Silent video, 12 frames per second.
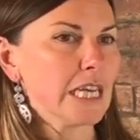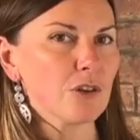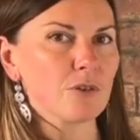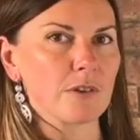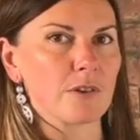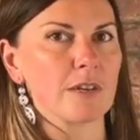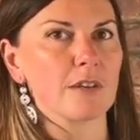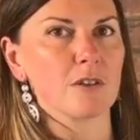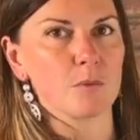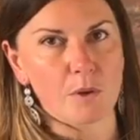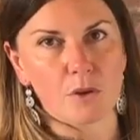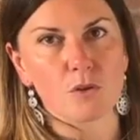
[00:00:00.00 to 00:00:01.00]
interesting
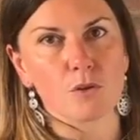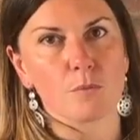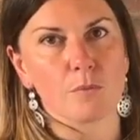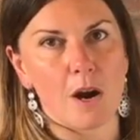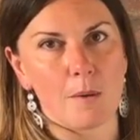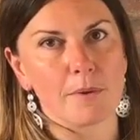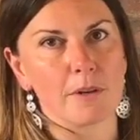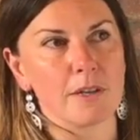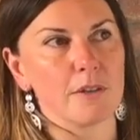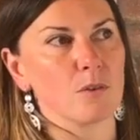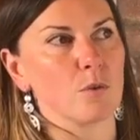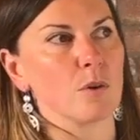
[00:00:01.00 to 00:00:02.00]
spiritual
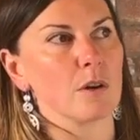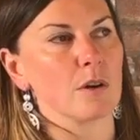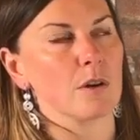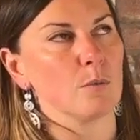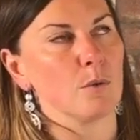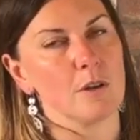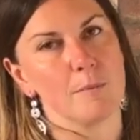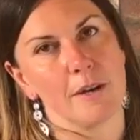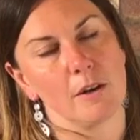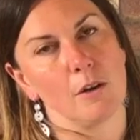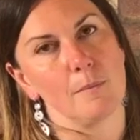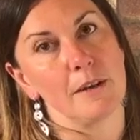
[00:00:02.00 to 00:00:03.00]
properties, or what you
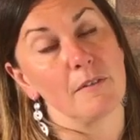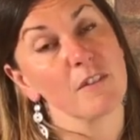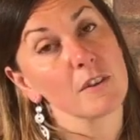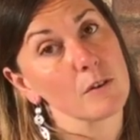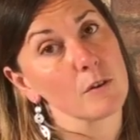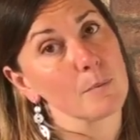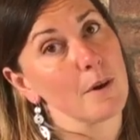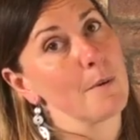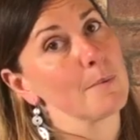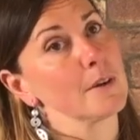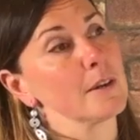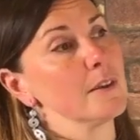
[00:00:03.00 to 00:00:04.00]
might call metaphysical
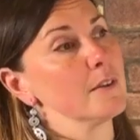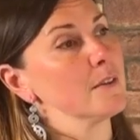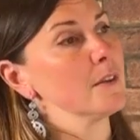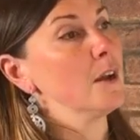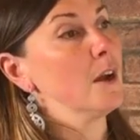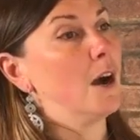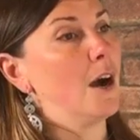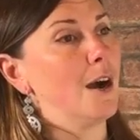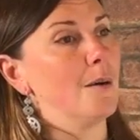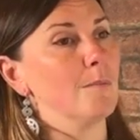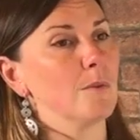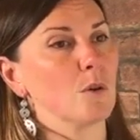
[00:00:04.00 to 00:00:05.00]
properties,
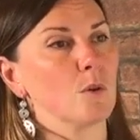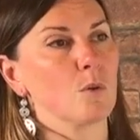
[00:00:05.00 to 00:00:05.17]
um,